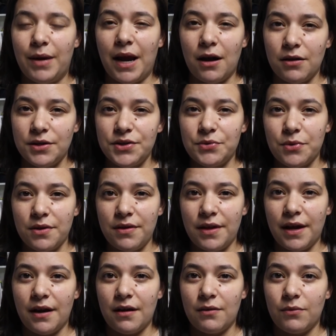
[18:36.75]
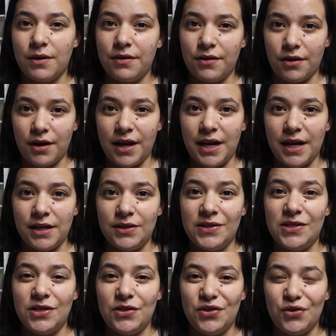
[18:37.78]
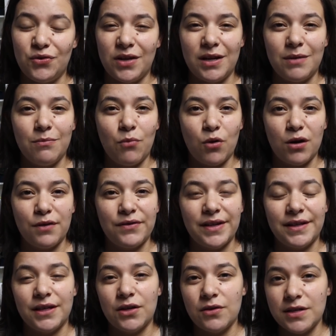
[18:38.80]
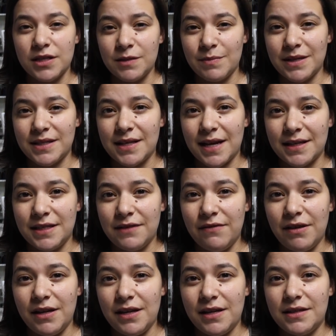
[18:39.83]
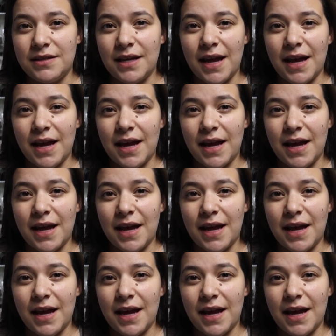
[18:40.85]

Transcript: parents were there with their kids to do like more of like the Christmas activities.